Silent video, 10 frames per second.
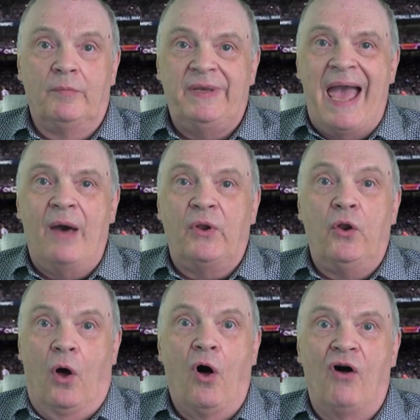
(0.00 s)
down
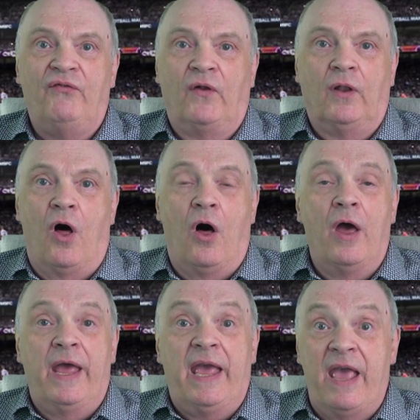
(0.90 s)
an awful
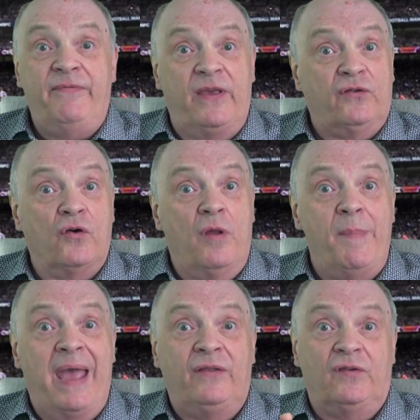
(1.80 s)
lot if it's going to
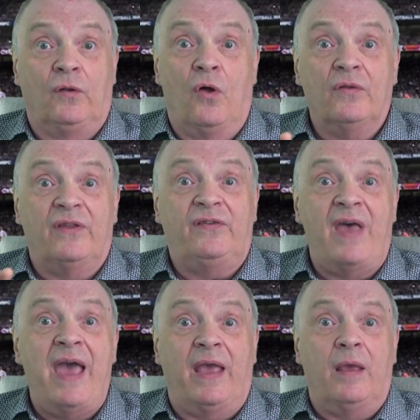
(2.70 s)
make to look the
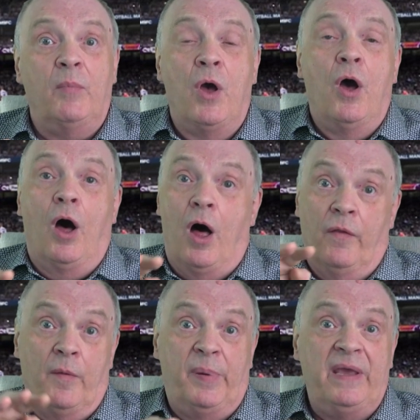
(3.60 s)
same
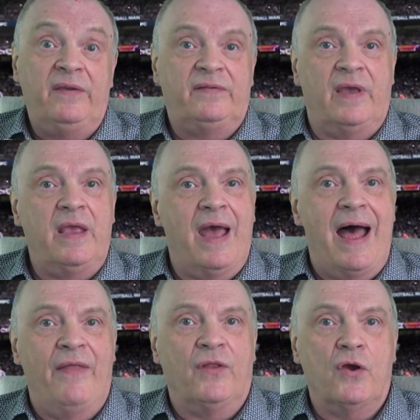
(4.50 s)
on the PC
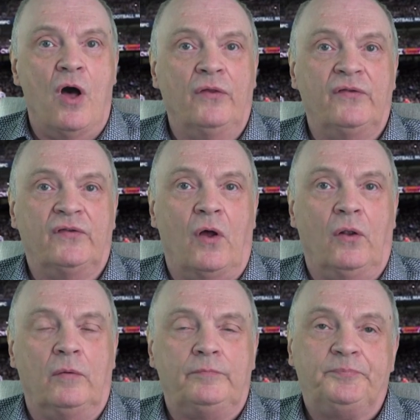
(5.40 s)
and the
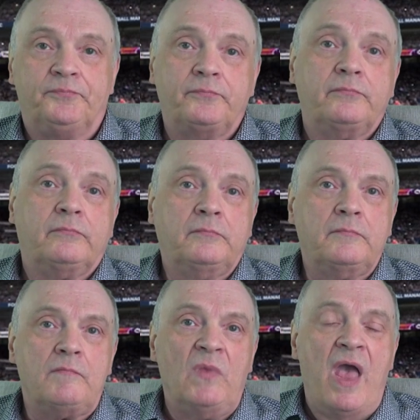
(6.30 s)
console.
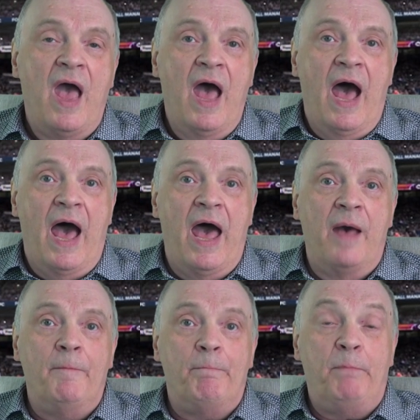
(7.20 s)

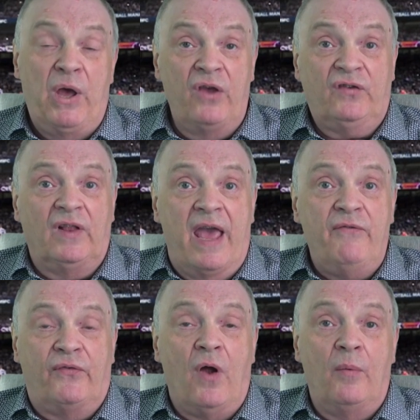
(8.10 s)

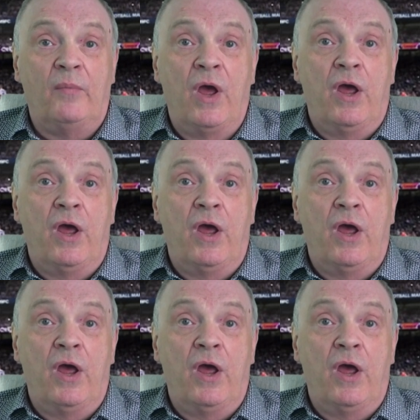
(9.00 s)
Personally, from